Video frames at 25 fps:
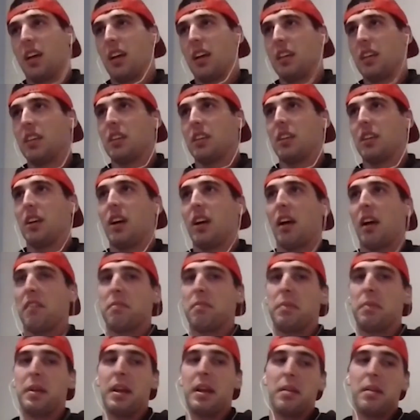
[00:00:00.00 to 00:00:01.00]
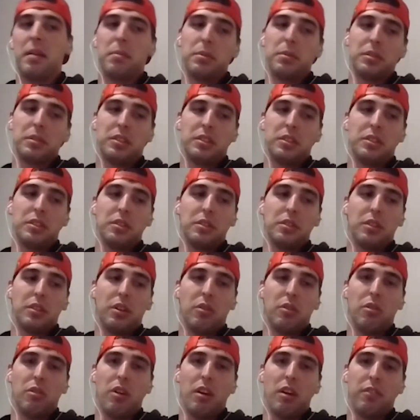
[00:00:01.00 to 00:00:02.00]
I've been able to
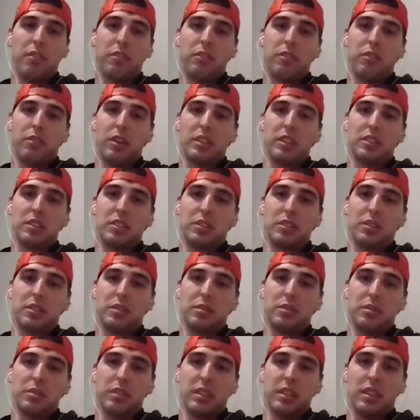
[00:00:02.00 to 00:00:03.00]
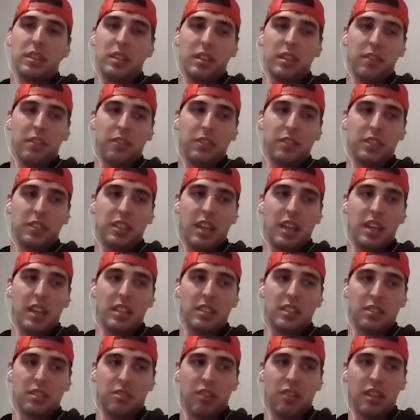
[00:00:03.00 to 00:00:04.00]
go off and wrestle in different
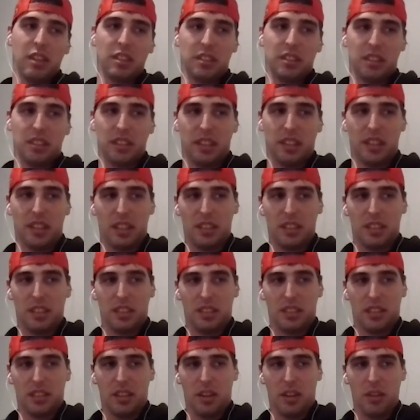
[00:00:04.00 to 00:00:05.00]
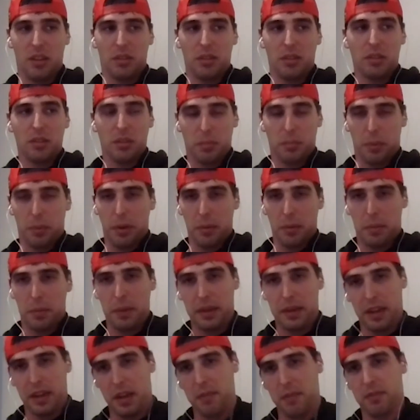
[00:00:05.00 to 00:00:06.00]
states and wrestle against, some pretty
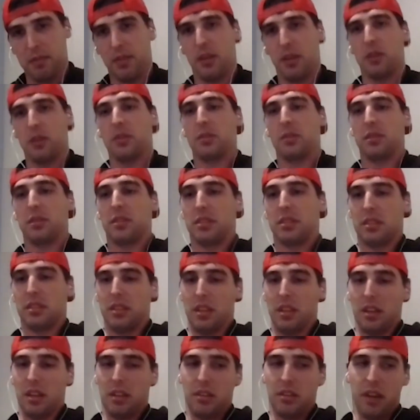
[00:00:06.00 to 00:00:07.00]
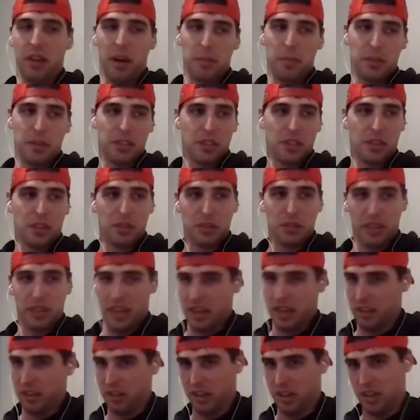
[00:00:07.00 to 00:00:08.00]
big name folks, Hammerstone,
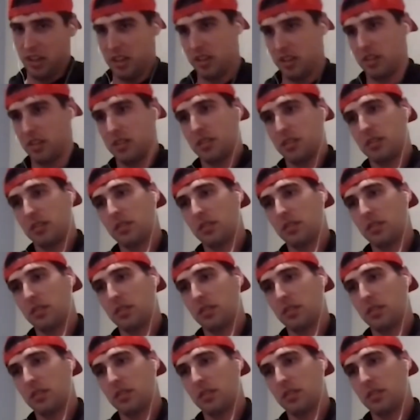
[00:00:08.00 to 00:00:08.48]
Gangrel,